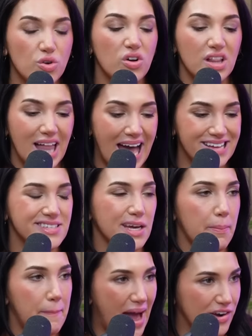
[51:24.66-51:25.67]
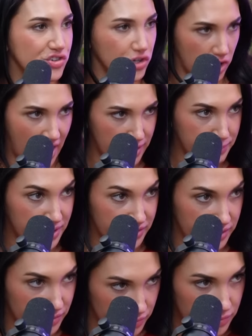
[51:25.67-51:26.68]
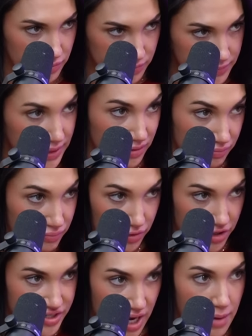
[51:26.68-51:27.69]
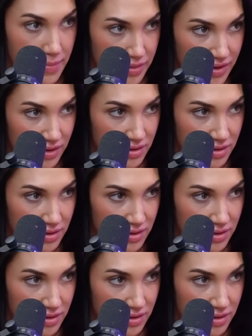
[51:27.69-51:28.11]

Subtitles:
classic bachelorette, but it would be a good time, I think.